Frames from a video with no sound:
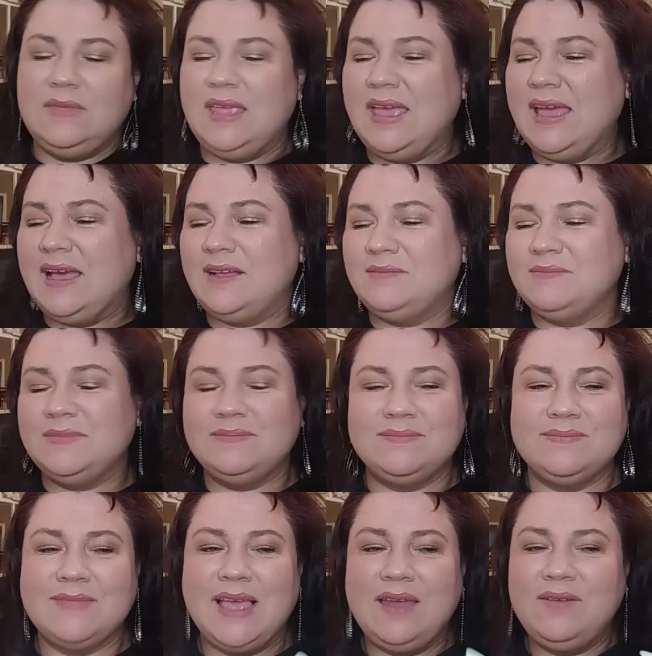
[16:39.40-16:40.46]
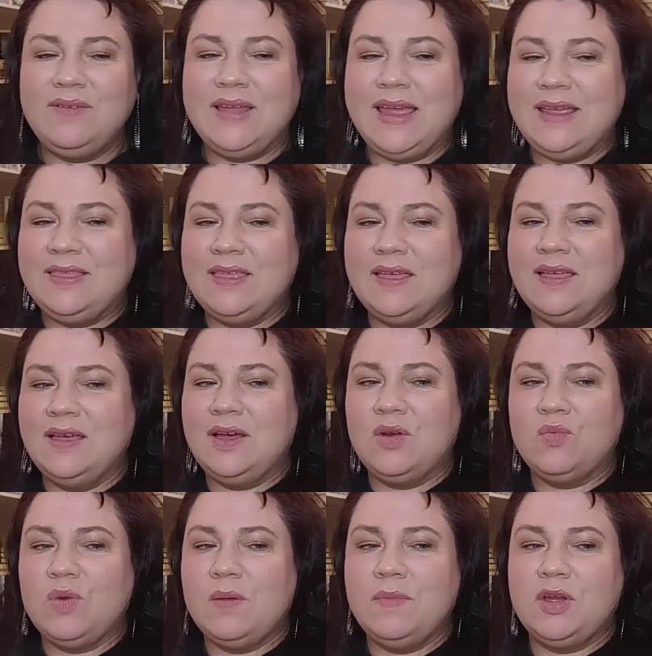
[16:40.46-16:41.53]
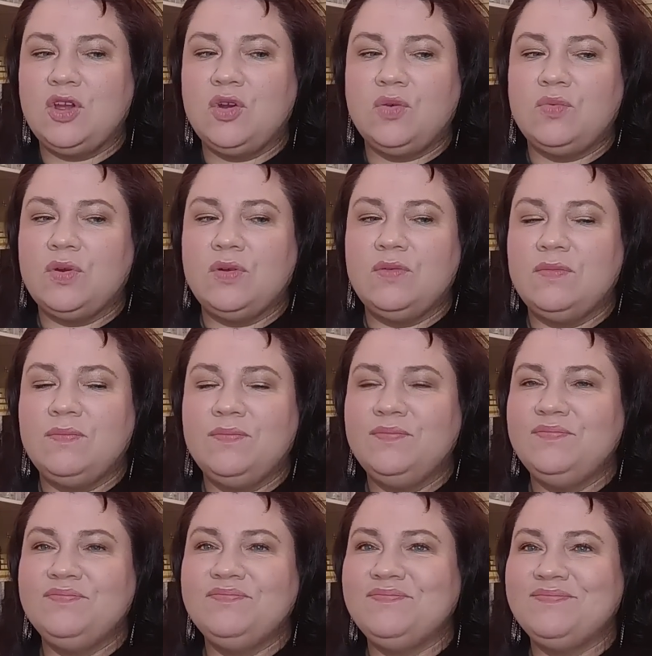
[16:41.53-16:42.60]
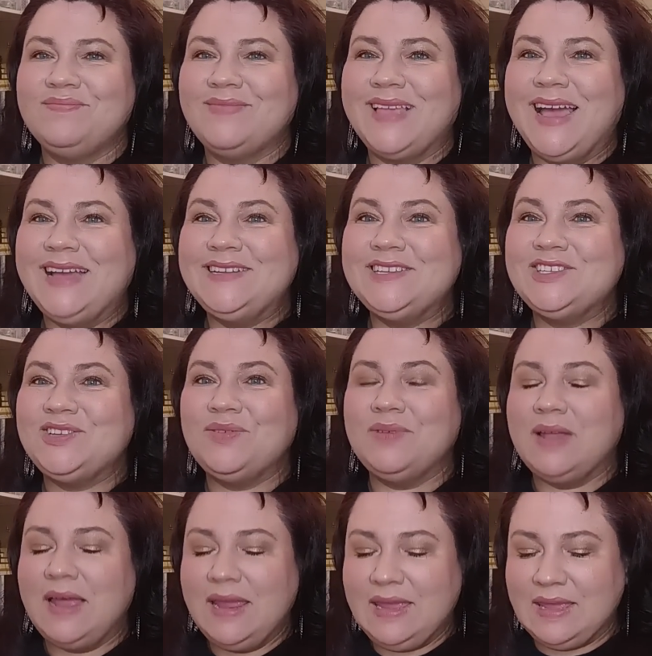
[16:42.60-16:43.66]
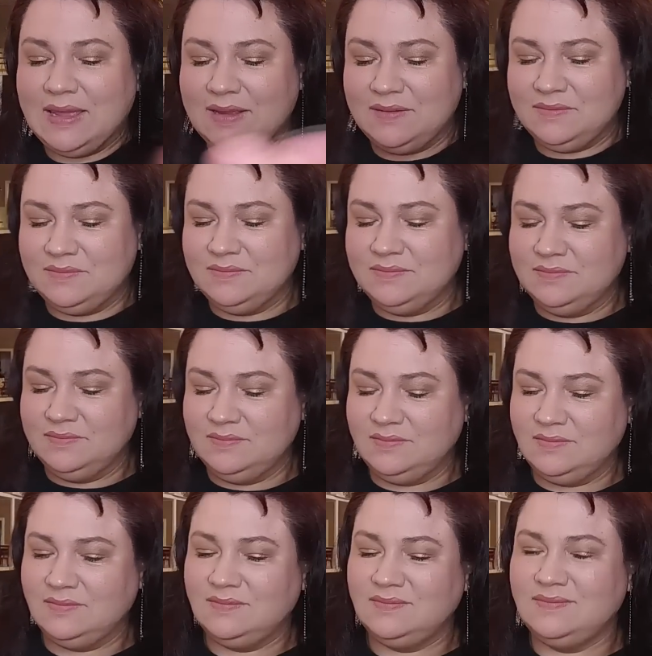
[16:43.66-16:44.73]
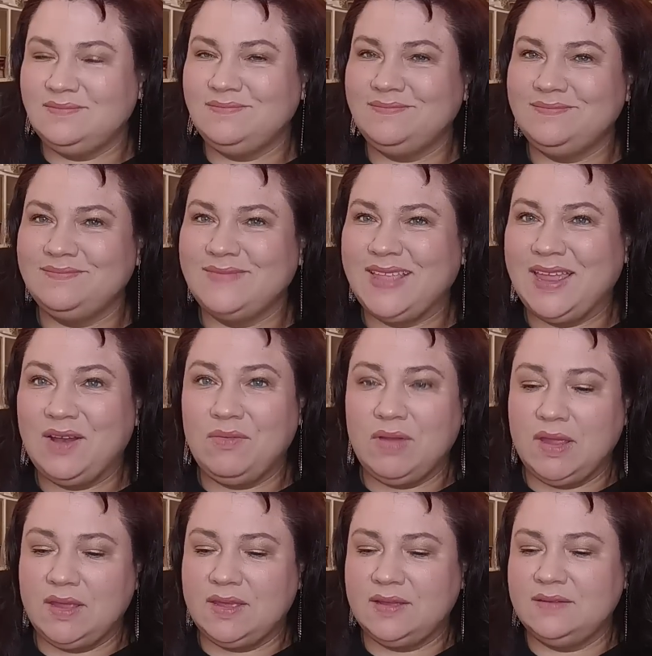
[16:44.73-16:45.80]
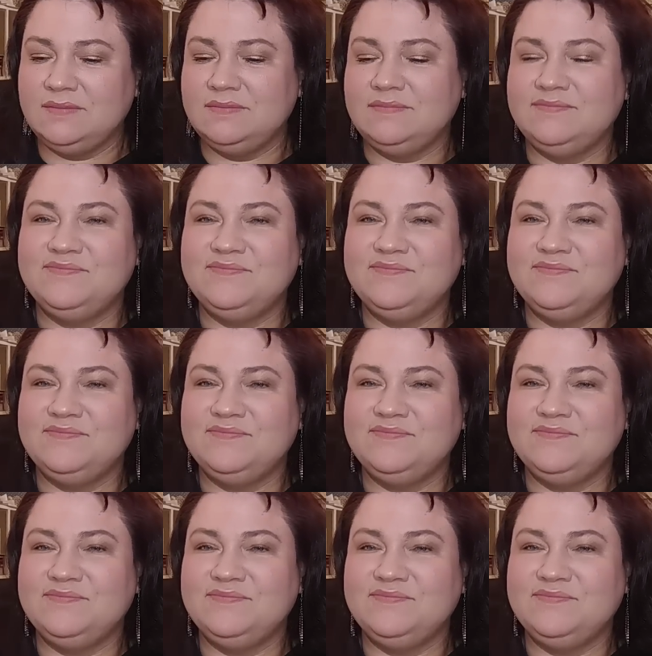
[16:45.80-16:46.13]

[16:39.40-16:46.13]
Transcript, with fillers: Yeah, I don't like the Aroma Guru. I just don't like it. I don't like it.